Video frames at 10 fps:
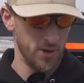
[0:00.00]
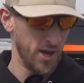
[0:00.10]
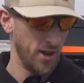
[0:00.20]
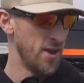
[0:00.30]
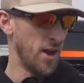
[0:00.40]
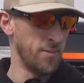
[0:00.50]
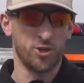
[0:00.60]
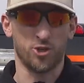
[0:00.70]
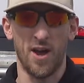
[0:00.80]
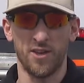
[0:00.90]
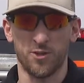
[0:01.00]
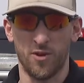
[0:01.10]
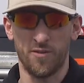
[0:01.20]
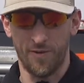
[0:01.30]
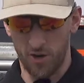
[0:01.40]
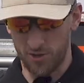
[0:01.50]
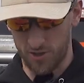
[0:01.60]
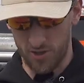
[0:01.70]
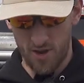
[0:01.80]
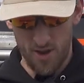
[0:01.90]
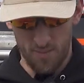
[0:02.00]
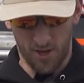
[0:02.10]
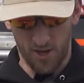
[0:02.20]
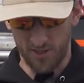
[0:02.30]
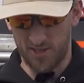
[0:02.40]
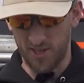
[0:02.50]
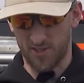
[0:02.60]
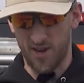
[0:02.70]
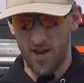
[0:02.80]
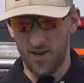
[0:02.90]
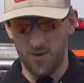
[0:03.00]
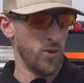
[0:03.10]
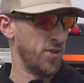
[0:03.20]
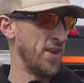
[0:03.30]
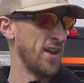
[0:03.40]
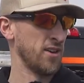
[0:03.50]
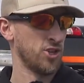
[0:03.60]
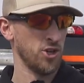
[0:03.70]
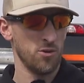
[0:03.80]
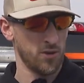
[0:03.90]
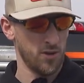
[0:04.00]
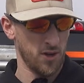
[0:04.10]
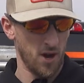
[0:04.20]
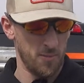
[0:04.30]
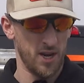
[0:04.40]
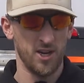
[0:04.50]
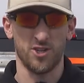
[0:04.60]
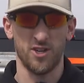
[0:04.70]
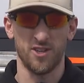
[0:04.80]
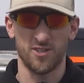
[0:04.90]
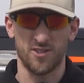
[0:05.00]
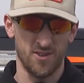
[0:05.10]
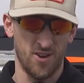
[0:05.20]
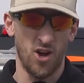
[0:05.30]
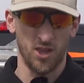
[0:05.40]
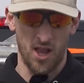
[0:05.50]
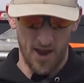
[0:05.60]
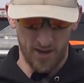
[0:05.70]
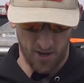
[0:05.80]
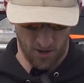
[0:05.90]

yet. I'm gonna try this one first because this gun with that choke combination is online in